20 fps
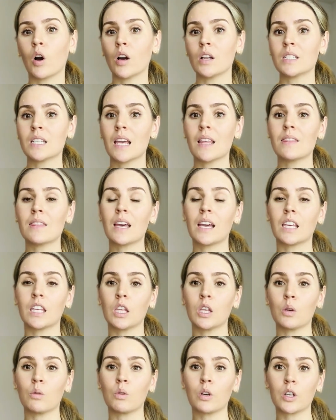content that
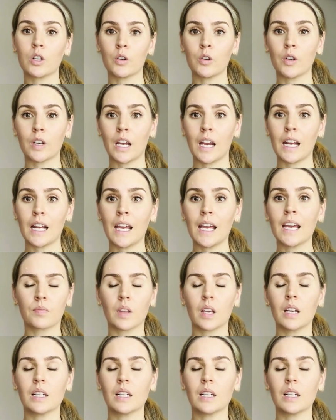you are creating